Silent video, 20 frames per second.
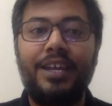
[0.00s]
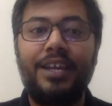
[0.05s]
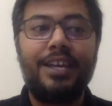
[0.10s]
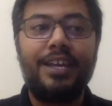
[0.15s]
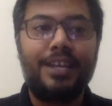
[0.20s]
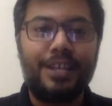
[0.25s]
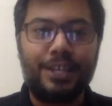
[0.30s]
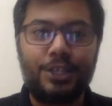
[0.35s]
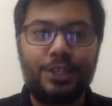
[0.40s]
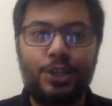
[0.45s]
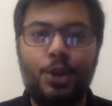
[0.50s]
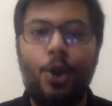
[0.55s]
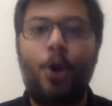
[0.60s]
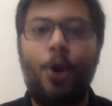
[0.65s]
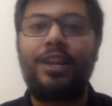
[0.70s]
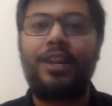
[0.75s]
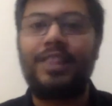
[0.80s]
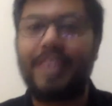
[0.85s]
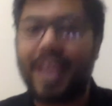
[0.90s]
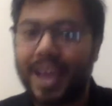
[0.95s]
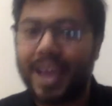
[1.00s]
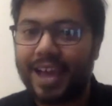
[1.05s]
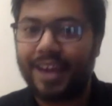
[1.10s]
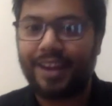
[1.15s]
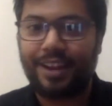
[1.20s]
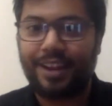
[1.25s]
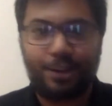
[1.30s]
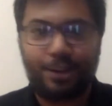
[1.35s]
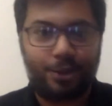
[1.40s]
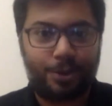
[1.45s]
is not there
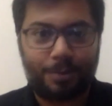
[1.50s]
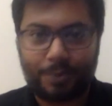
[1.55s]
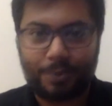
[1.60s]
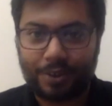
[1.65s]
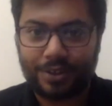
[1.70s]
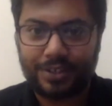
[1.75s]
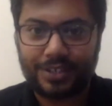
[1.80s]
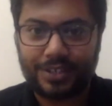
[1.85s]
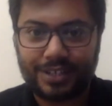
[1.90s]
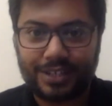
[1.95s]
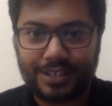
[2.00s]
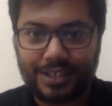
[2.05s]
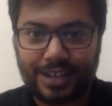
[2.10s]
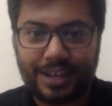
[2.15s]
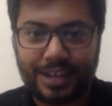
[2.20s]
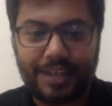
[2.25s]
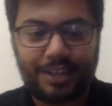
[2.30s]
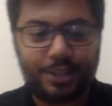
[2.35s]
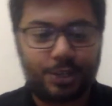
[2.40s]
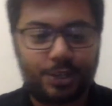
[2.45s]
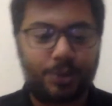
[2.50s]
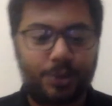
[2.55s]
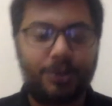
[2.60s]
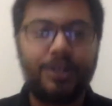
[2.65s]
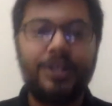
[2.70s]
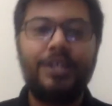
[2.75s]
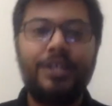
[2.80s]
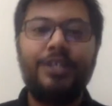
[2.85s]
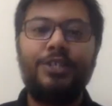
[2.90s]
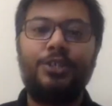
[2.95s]
in your process, right? And so
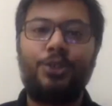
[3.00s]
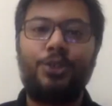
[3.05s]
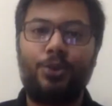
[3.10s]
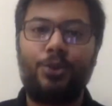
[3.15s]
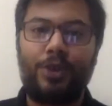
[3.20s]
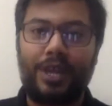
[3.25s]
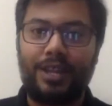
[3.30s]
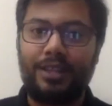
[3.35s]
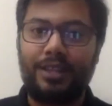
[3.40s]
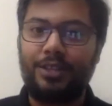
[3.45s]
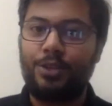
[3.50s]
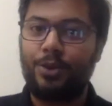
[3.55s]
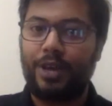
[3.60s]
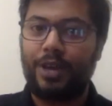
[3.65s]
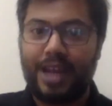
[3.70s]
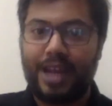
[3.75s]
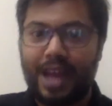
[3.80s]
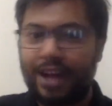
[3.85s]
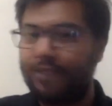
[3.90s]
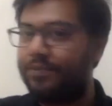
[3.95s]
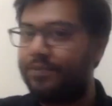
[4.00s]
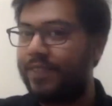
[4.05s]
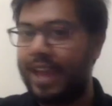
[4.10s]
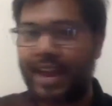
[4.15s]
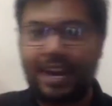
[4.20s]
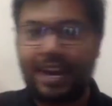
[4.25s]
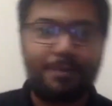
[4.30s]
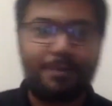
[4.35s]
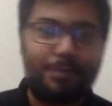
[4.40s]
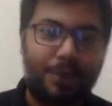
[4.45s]
you can have
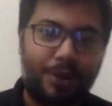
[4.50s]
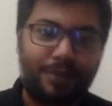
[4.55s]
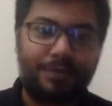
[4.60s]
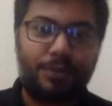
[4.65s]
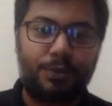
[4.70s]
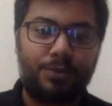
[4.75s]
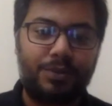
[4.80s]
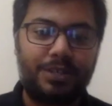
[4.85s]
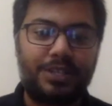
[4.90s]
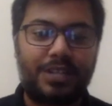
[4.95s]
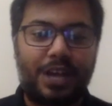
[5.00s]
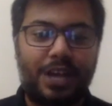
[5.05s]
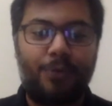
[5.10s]
n number of tools.